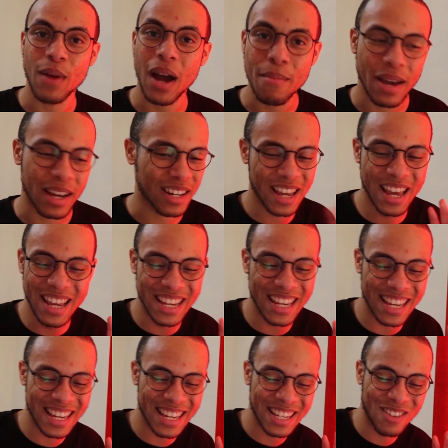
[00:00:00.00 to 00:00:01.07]
my bad.
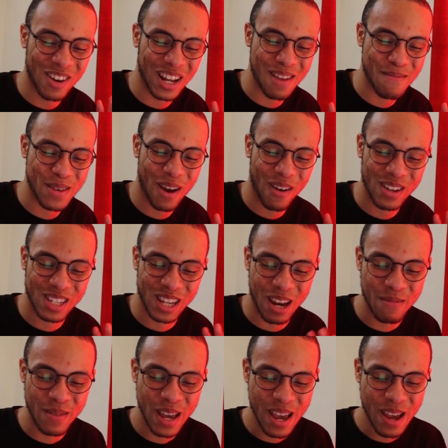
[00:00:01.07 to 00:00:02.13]
It's not going to be out in
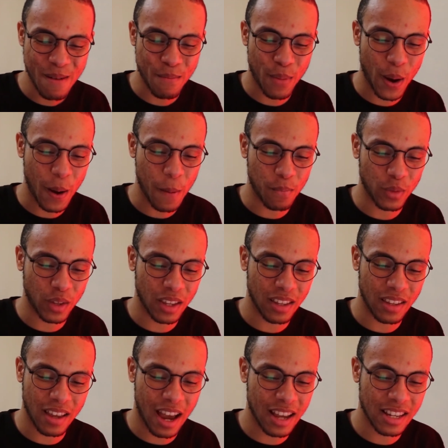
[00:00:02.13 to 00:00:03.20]
time, but
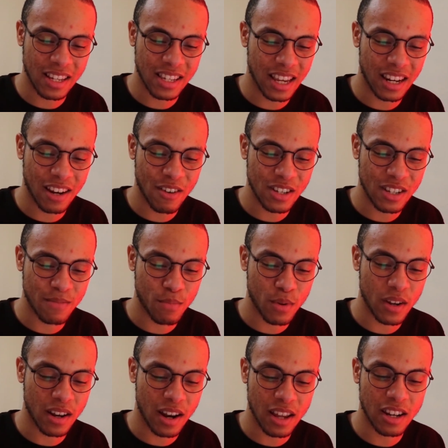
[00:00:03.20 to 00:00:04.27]
as I say, there
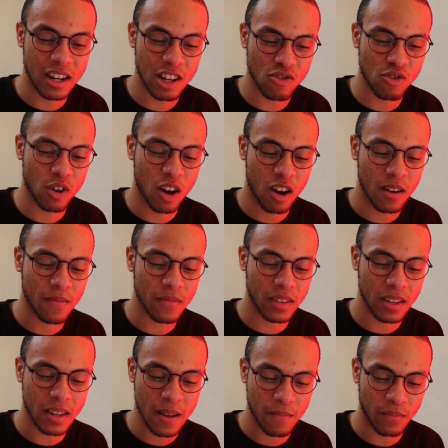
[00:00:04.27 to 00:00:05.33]
like literally are.
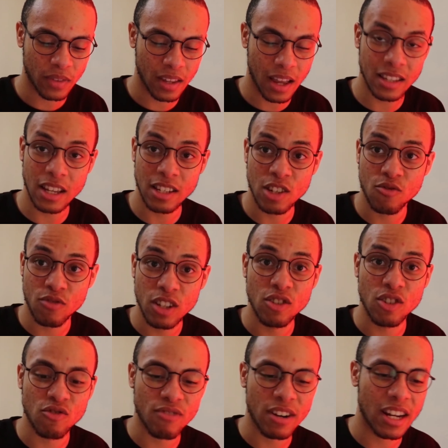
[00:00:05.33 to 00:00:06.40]
I just literally
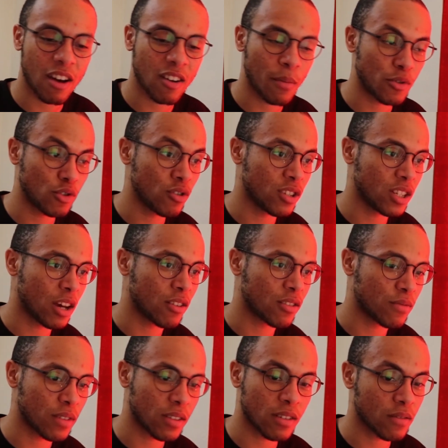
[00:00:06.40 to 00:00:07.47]
just read out an opportunity that
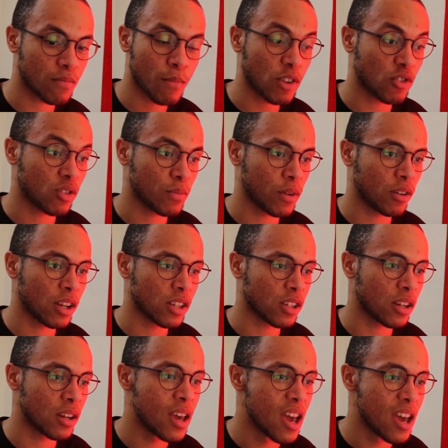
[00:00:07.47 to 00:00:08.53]
was just messaged to me on
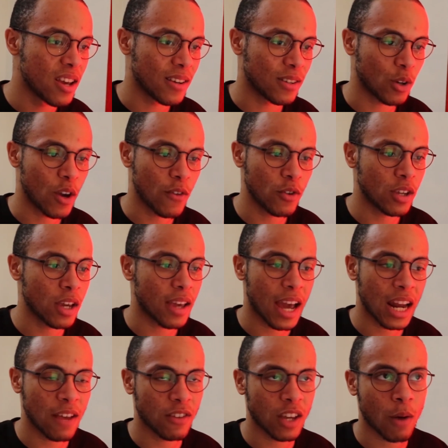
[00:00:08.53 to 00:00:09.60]
LinkedIn. So if you take
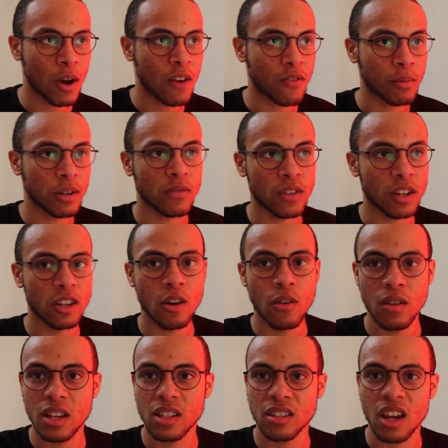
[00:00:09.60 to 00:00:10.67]
anything away from this
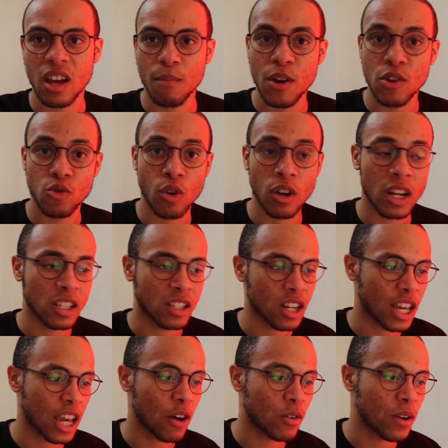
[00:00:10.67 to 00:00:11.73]
video, it's like make sure your LinkedIn
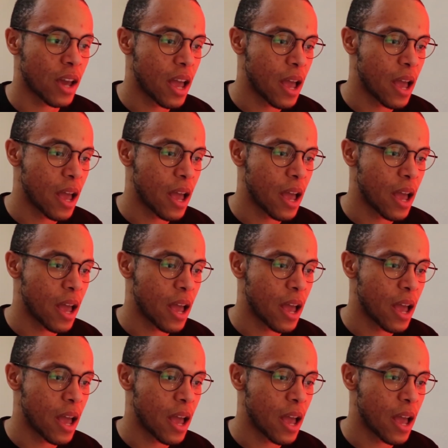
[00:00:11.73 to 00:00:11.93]
account,